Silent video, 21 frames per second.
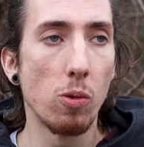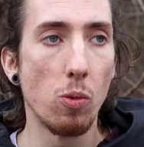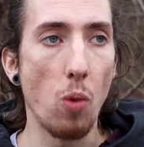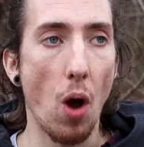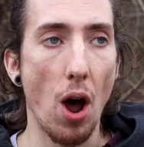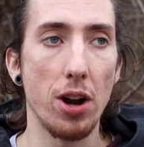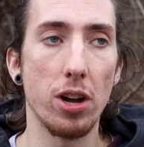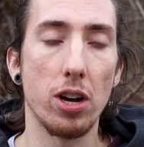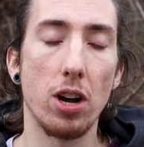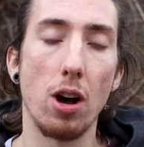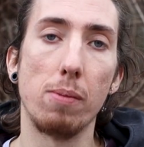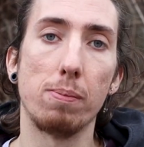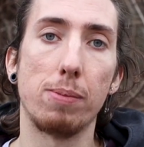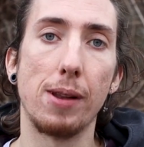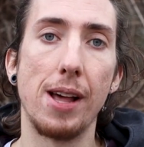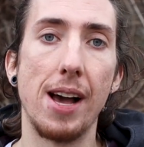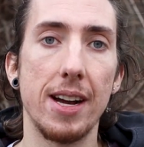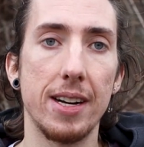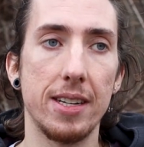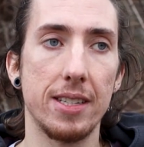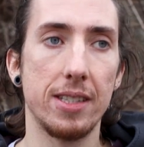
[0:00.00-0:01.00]
rather
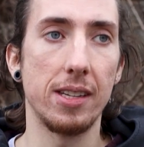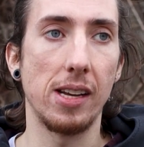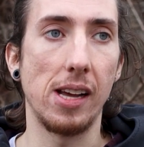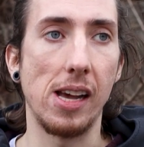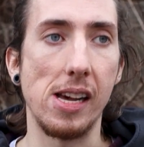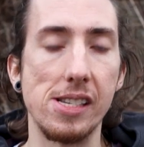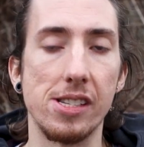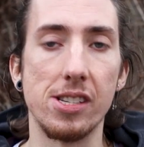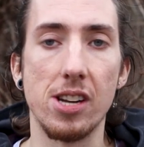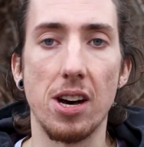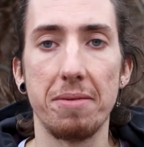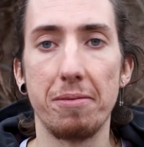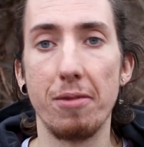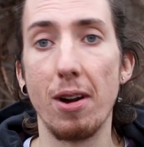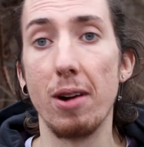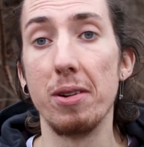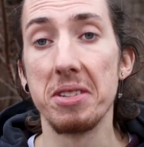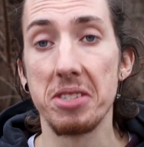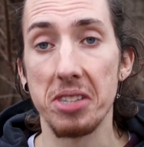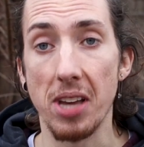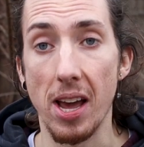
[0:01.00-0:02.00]
complex and not
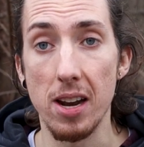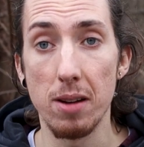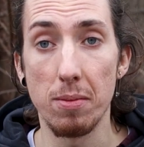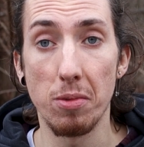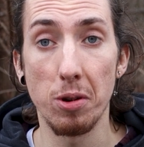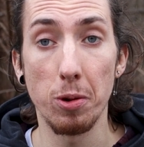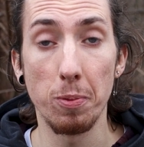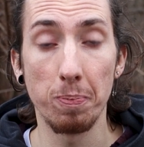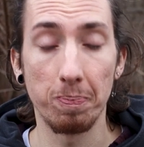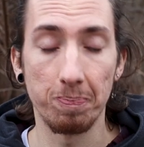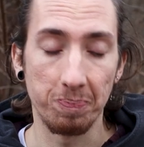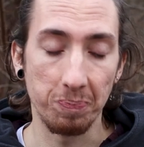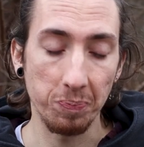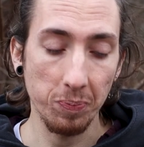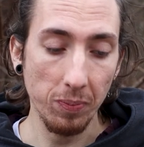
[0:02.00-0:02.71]
very scalable.